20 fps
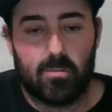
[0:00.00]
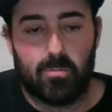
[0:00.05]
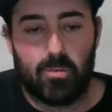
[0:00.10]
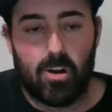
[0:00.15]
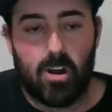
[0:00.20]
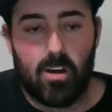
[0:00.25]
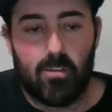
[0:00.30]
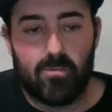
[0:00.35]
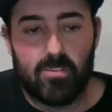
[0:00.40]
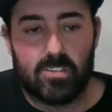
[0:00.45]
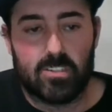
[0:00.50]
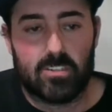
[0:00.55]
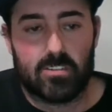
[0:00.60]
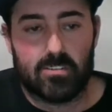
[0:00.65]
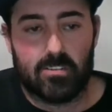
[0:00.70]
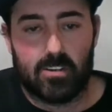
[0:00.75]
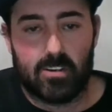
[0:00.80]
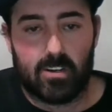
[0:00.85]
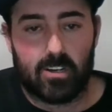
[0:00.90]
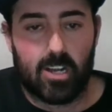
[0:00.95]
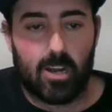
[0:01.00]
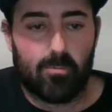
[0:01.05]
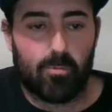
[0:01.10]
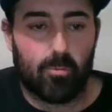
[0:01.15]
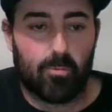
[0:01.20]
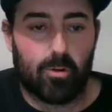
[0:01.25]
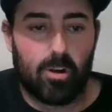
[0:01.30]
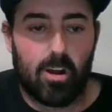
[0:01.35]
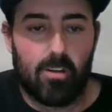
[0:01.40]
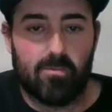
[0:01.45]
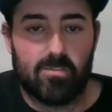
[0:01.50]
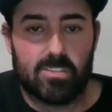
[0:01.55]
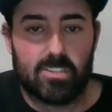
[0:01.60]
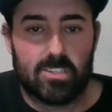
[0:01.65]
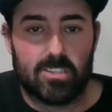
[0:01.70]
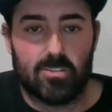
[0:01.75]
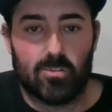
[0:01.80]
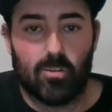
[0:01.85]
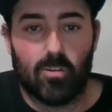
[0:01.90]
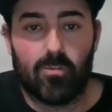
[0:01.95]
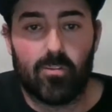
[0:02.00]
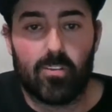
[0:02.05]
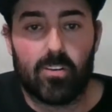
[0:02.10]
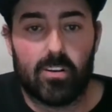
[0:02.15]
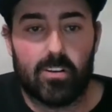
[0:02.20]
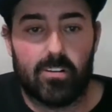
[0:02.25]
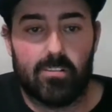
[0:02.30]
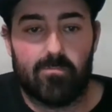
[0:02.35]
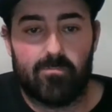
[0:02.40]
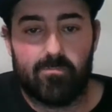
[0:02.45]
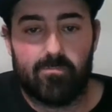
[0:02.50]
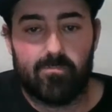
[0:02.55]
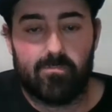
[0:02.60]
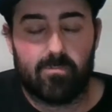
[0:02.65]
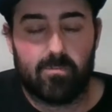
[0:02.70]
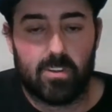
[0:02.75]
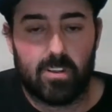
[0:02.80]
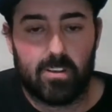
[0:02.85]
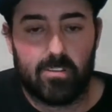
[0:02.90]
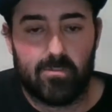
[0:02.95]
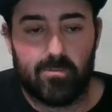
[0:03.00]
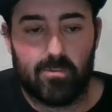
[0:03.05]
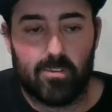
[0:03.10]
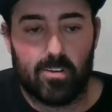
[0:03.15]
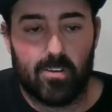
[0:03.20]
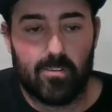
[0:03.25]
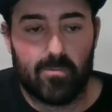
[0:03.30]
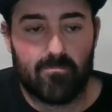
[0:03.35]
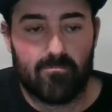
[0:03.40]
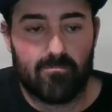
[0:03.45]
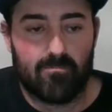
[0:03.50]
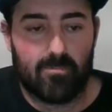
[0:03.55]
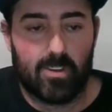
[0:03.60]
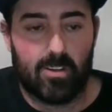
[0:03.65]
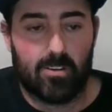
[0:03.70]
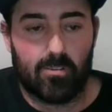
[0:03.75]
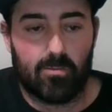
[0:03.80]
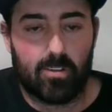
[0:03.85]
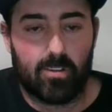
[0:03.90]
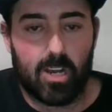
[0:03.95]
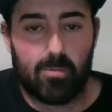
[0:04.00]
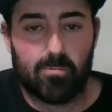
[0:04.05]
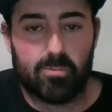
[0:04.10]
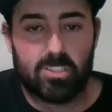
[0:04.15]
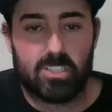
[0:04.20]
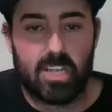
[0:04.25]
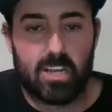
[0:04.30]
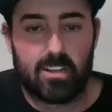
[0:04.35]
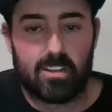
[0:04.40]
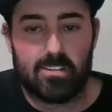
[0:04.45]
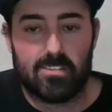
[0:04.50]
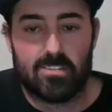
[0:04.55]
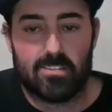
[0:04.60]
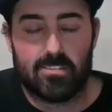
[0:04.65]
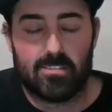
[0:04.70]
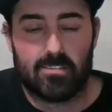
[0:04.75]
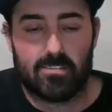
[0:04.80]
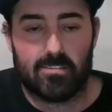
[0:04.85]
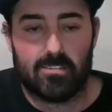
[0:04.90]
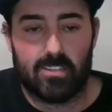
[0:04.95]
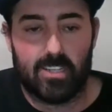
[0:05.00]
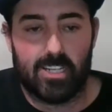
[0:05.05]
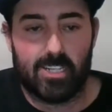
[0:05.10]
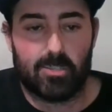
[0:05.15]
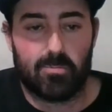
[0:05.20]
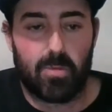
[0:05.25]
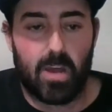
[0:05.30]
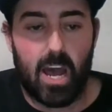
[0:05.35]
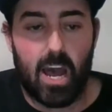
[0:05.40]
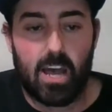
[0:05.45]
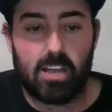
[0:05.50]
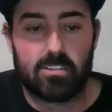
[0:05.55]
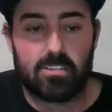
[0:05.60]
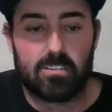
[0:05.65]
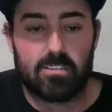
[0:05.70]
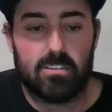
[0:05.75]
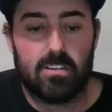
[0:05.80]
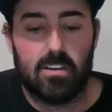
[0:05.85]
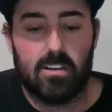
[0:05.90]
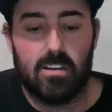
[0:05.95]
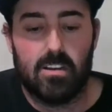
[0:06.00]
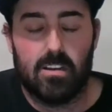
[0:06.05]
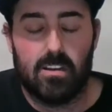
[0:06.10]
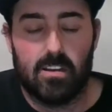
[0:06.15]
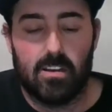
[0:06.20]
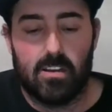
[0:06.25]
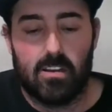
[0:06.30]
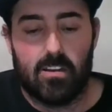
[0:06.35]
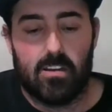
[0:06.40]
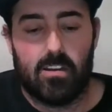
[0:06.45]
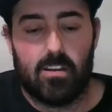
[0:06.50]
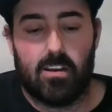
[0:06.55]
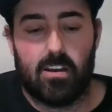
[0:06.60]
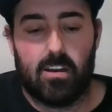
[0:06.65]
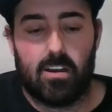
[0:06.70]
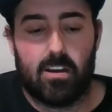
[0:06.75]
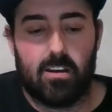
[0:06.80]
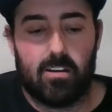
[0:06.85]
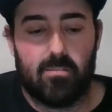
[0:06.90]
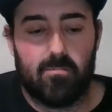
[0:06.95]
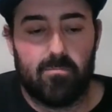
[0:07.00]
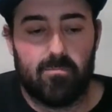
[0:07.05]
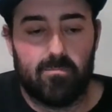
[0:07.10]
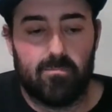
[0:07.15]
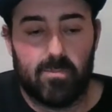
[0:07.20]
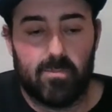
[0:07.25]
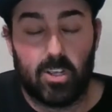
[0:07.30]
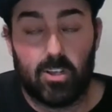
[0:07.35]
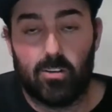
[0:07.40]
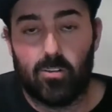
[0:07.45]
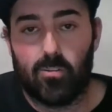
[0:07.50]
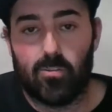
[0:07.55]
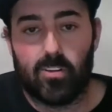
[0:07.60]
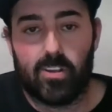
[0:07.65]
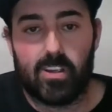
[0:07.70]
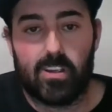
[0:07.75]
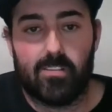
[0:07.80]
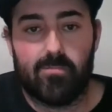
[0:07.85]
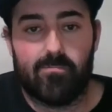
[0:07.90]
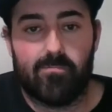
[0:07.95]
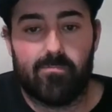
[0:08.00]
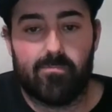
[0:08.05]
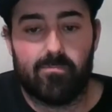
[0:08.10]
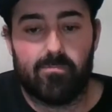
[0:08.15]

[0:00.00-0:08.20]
province or a couple provinces over, and for a couple seconds each pass. You can only